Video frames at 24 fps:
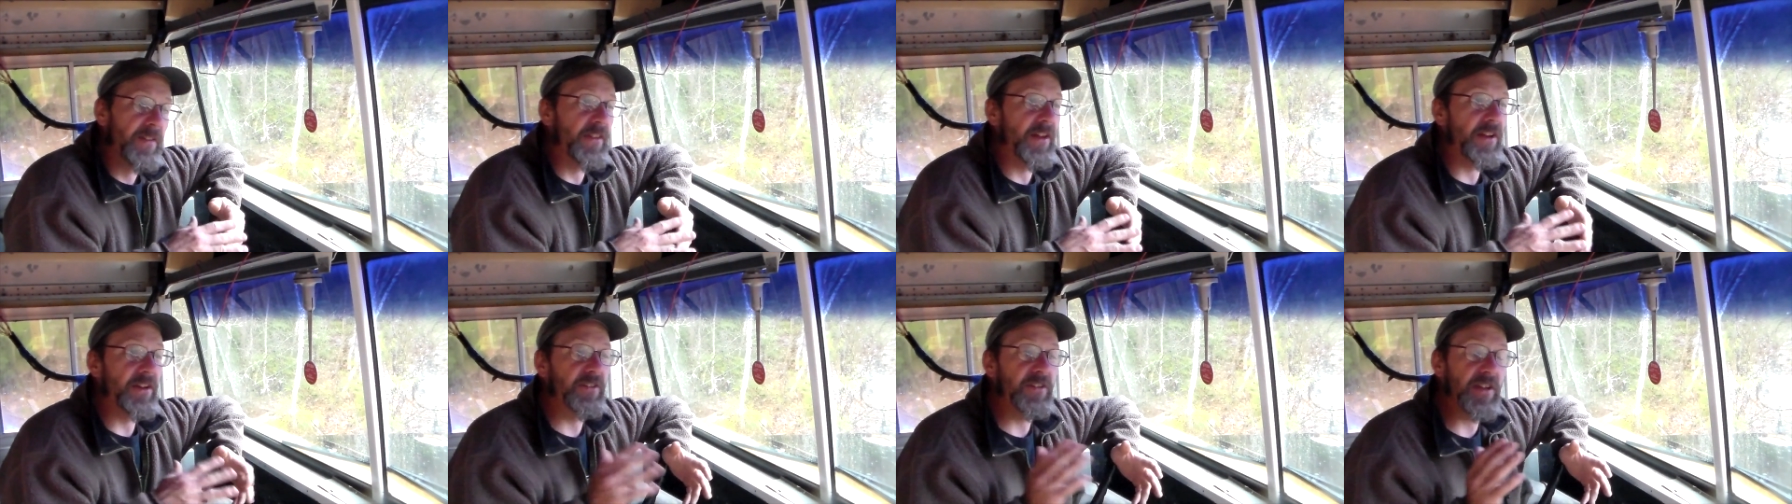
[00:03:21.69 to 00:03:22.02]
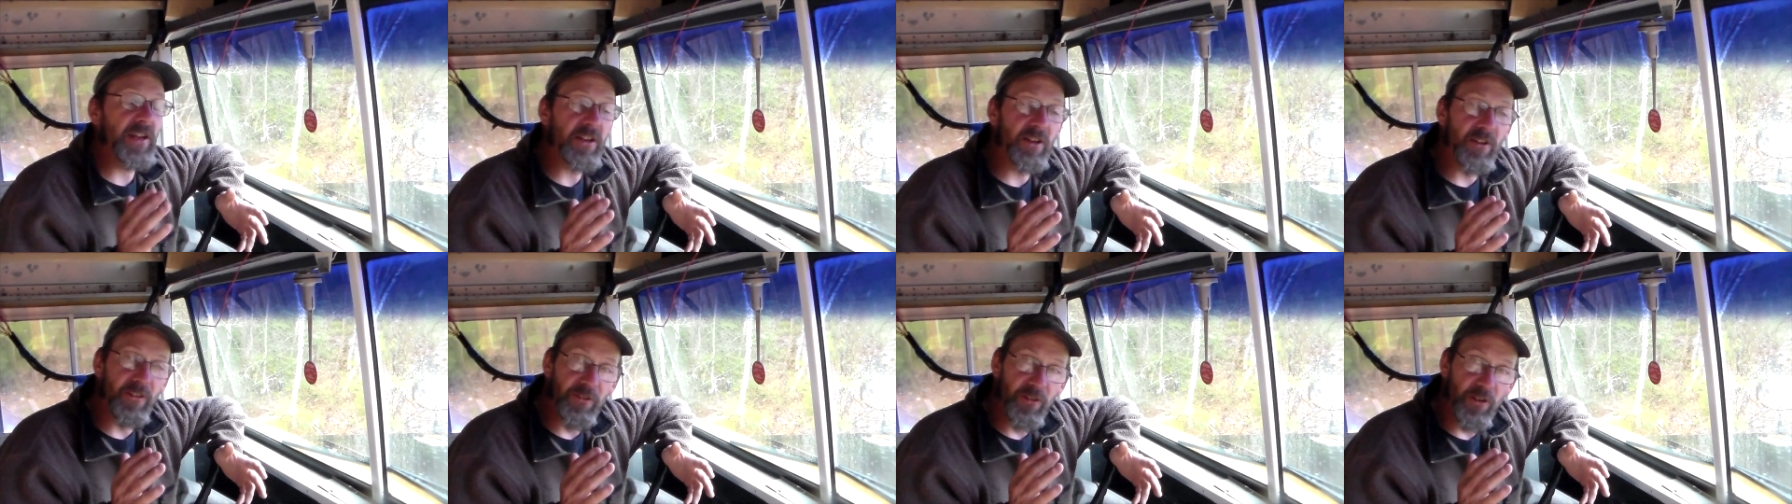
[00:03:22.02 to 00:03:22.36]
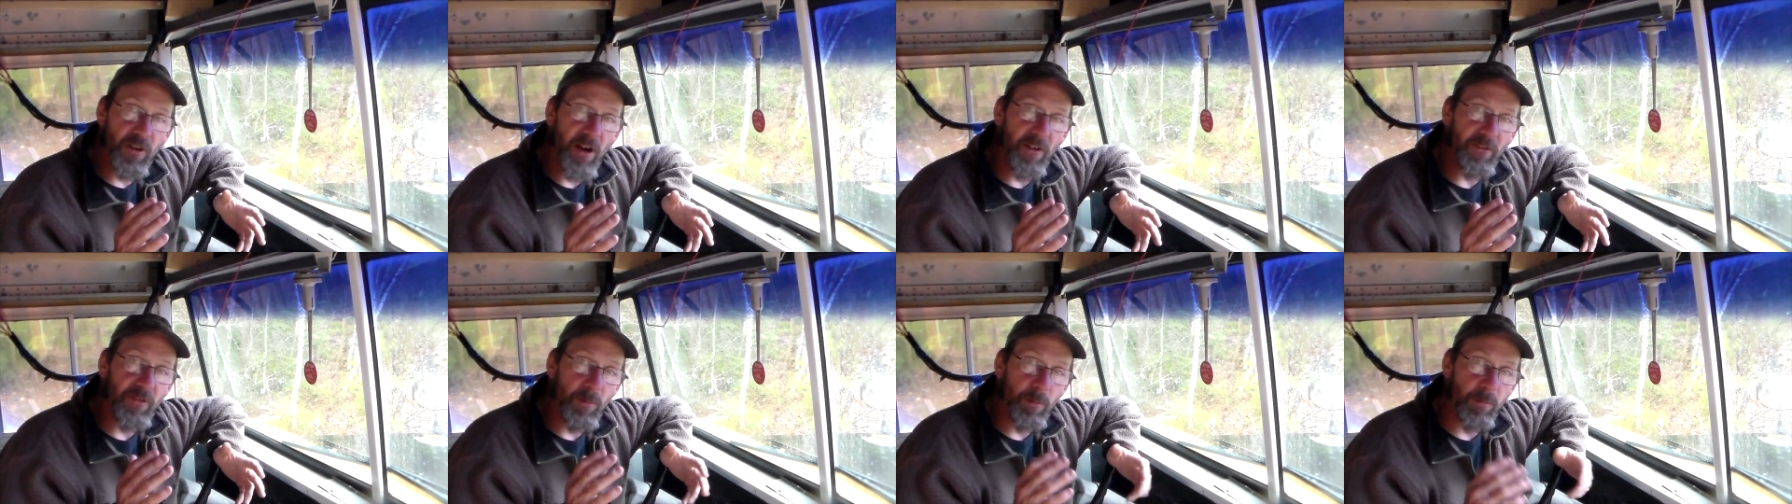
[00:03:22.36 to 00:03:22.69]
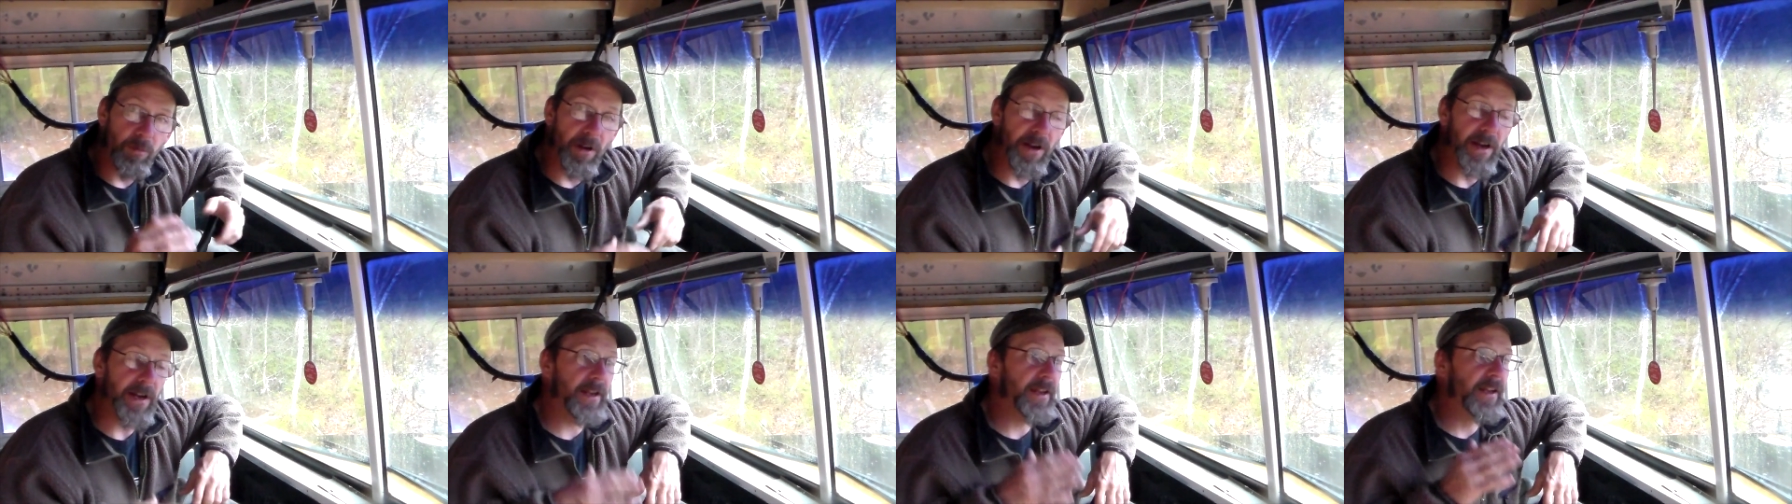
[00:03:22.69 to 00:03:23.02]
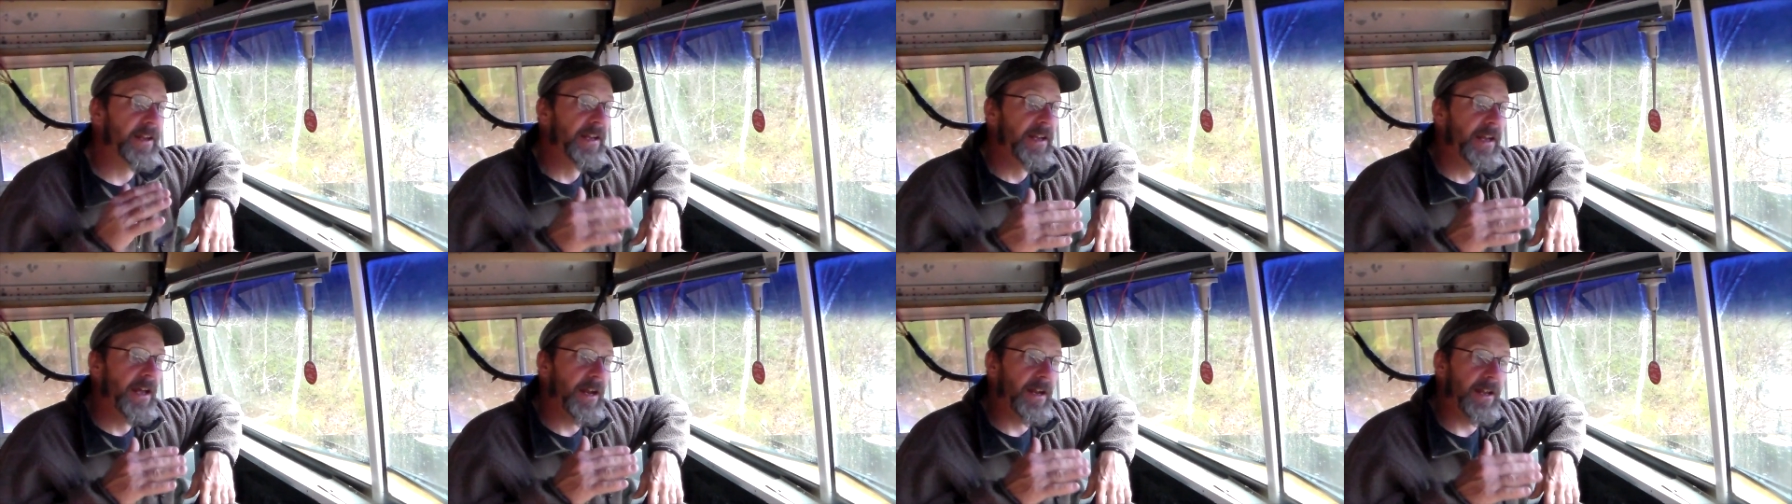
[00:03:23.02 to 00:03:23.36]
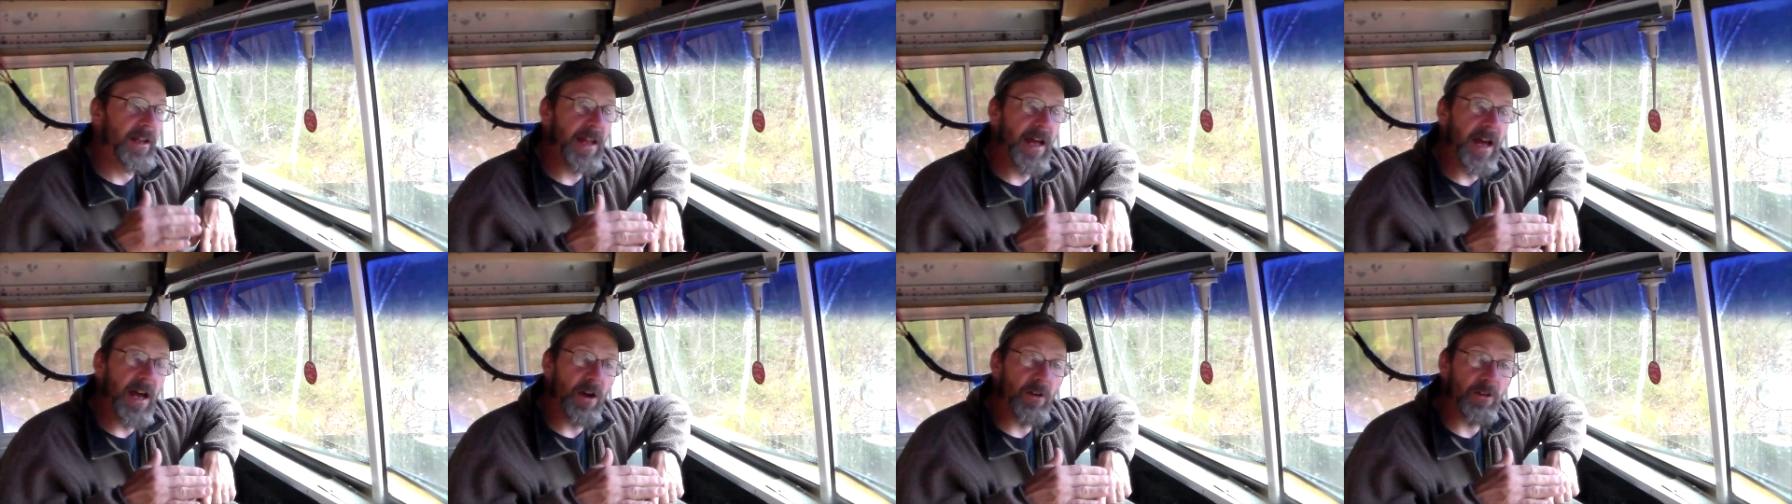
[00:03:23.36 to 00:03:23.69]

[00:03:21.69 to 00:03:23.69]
Then take your foot off the brake and